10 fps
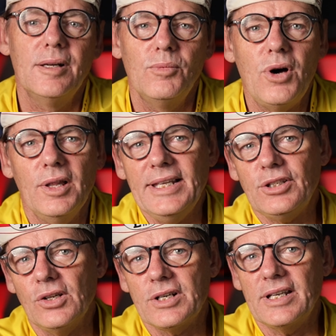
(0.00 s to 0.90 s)
Well,
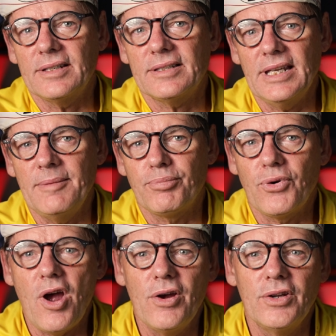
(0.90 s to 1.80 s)
let's look at the
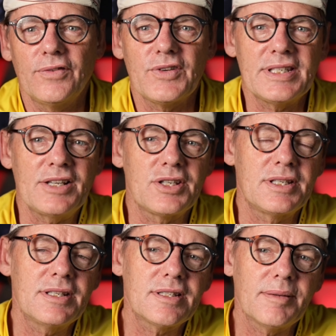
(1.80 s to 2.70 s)
pros for such a
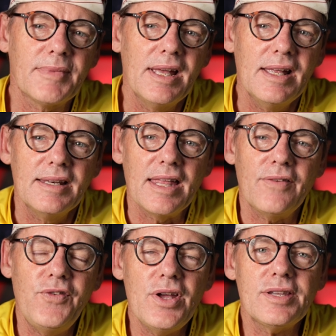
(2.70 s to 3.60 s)
system. Now, the
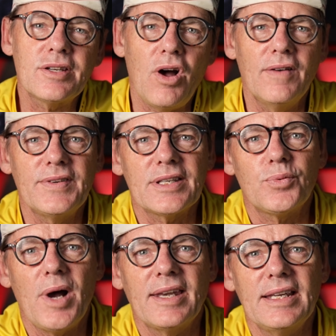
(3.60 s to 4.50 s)
first and obvious
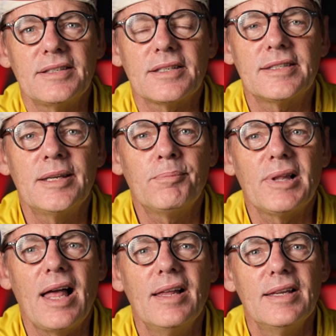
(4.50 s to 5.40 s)
one is it's
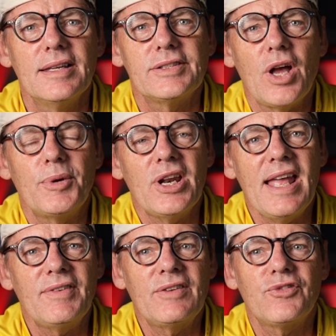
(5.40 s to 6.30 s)
simpler. So we don't
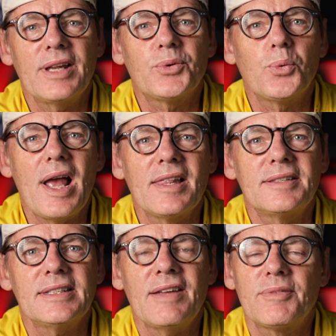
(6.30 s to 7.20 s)
have any front derailleur, it
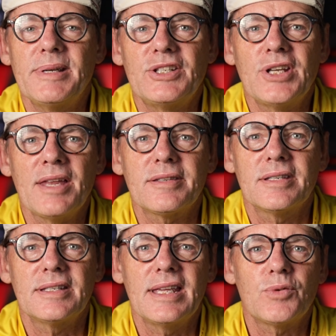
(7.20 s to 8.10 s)
doesn't have to be
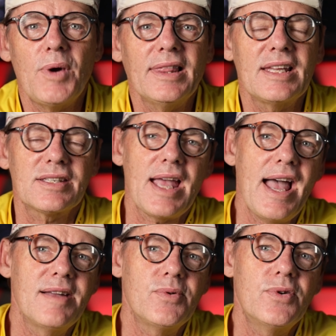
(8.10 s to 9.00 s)
adjusted, there's one less
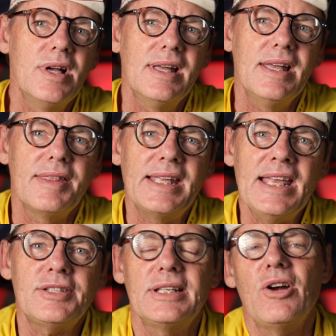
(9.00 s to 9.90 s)
cable,
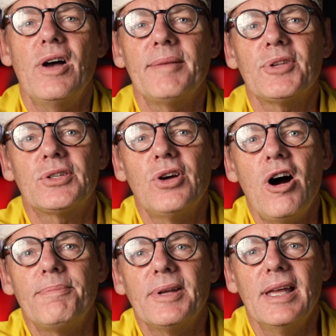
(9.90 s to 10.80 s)
the STI up the
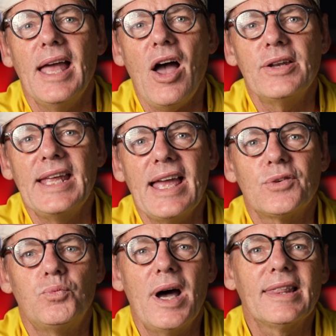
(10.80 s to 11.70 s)
top only
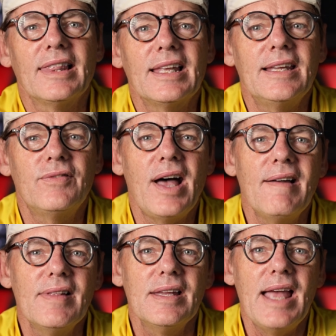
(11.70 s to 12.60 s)
has one
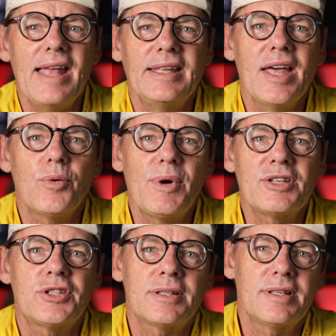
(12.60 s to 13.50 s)
lever and the other
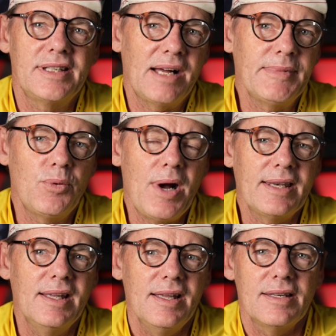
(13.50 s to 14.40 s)
one's just a dummy
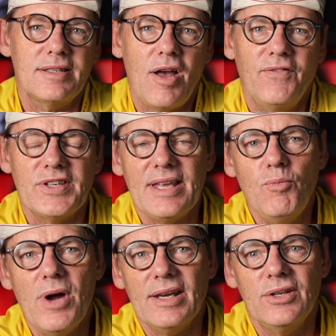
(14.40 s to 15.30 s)
one. So for
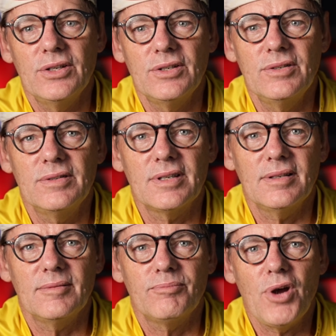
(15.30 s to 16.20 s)
someone who's
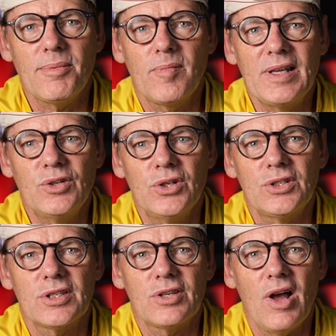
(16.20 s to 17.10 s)
probably new
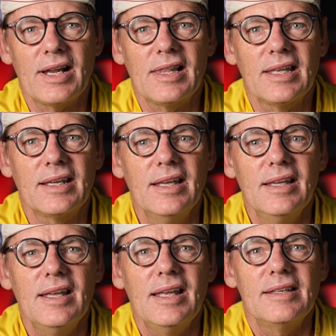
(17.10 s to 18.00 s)
to cycling,
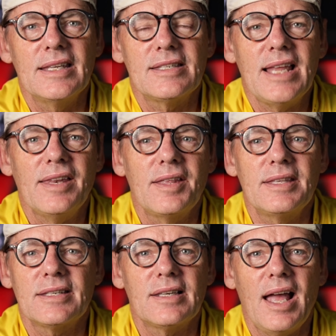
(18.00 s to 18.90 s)
there's none of
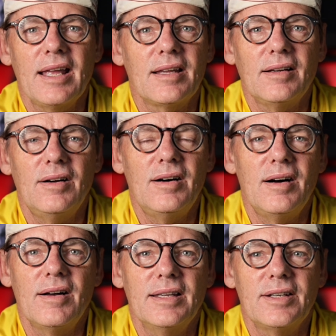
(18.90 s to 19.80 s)
this like,
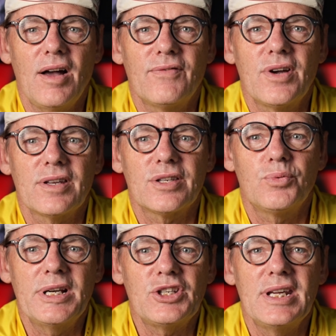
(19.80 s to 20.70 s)
I've got to
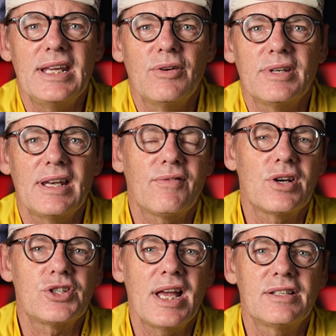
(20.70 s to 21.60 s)
switch here and then I've
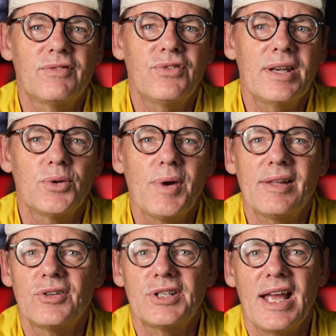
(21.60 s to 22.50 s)
got to change the front derailleur,
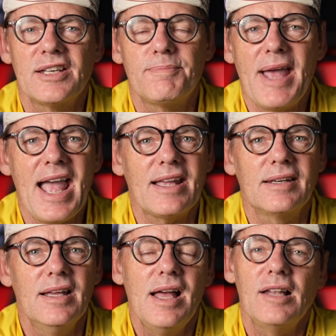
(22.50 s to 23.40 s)
I've got to change back.
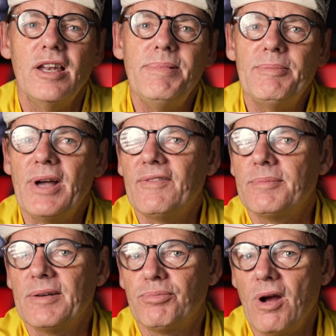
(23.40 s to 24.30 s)
And a lot of people have a
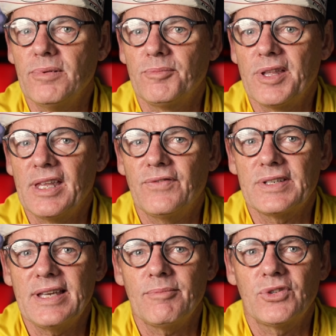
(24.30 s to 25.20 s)
bit of problem with this for
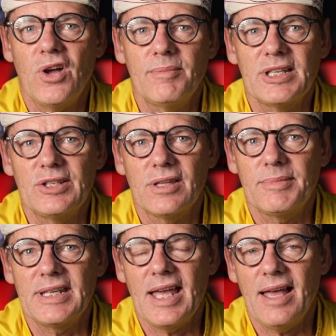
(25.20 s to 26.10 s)
some time until they
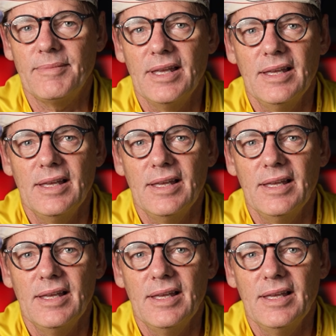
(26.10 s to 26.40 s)
become,